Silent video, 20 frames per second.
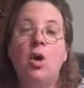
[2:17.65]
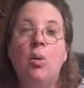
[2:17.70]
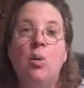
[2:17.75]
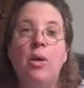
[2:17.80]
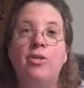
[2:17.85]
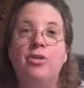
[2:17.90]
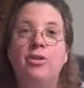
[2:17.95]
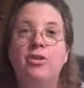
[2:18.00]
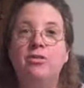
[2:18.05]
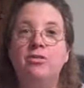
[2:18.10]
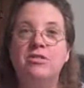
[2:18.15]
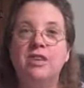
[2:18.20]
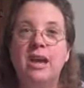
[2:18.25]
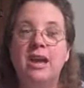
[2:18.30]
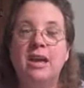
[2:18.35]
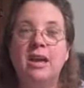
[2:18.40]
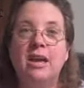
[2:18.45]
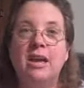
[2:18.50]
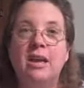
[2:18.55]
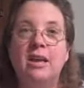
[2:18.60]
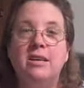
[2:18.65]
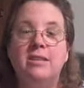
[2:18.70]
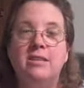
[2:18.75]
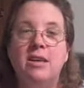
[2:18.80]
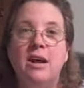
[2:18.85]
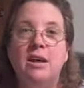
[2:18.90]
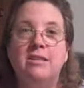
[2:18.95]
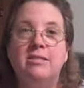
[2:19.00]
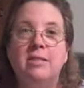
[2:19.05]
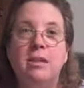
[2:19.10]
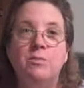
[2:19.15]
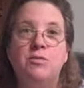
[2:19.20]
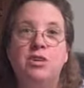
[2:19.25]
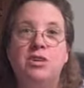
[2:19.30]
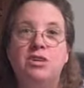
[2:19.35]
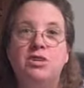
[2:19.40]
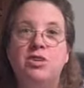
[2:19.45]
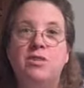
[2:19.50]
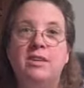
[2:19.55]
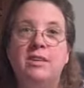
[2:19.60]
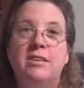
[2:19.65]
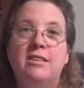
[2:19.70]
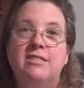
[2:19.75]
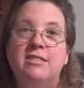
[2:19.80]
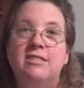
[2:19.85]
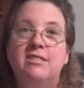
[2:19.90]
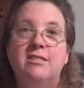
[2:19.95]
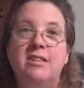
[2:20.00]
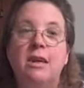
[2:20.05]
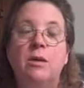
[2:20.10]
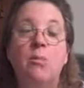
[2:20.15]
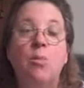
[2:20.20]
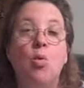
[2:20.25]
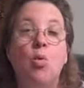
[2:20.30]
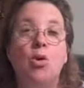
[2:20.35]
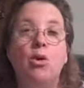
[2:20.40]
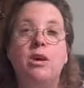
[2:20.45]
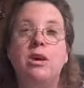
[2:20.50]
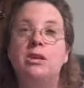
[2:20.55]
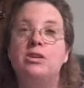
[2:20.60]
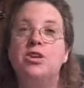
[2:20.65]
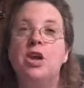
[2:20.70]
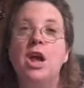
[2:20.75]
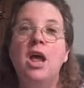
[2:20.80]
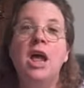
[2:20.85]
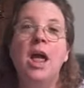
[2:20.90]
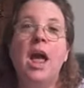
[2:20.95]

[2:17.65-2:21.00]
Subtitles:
whether you're taking it subject to the existing mortgage,